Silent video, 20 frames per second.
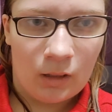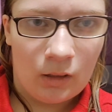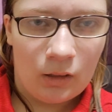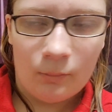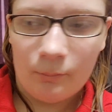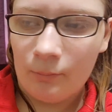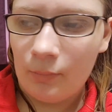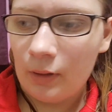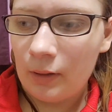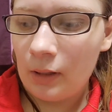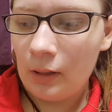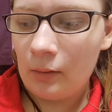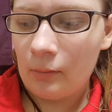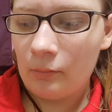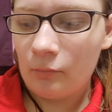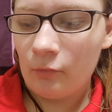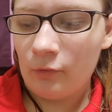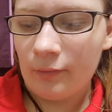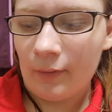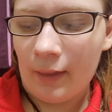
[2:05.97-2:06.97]
But yeah,
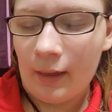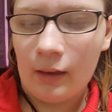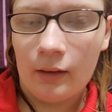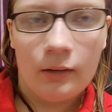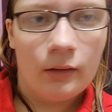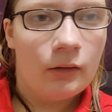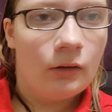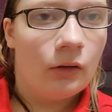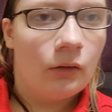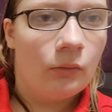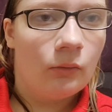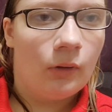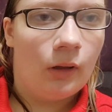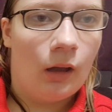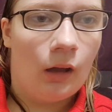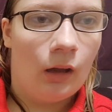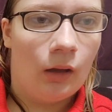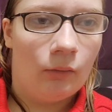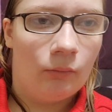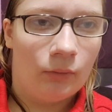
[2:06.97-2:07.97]
with that, you know,
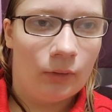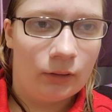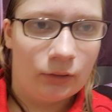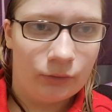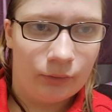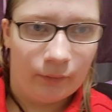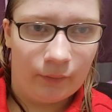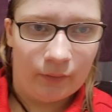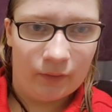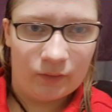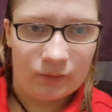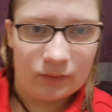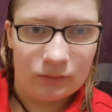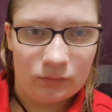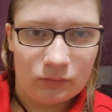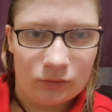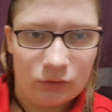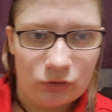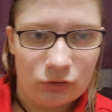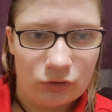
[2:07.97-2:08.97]
I wanted to at least
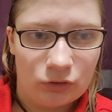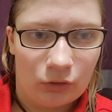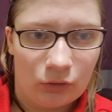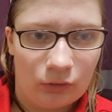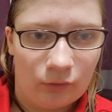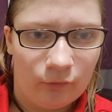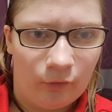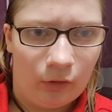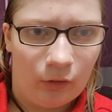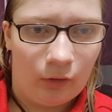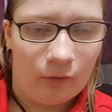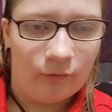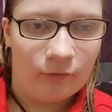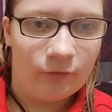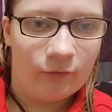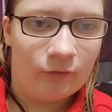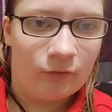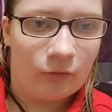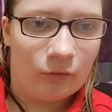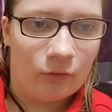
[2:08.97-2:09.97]
start the walk off.
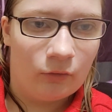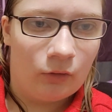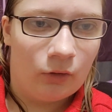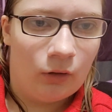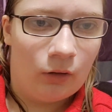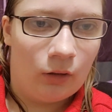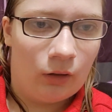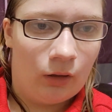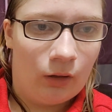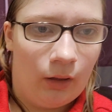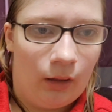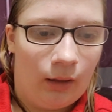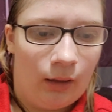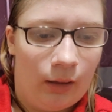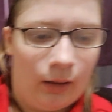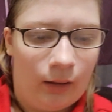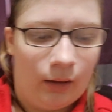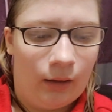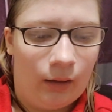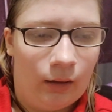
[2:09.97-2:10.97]

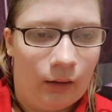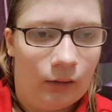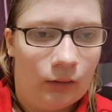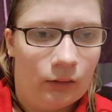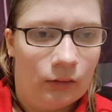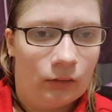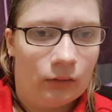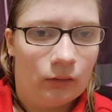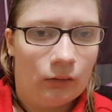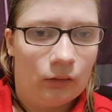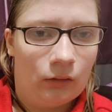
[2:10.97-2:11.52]
And,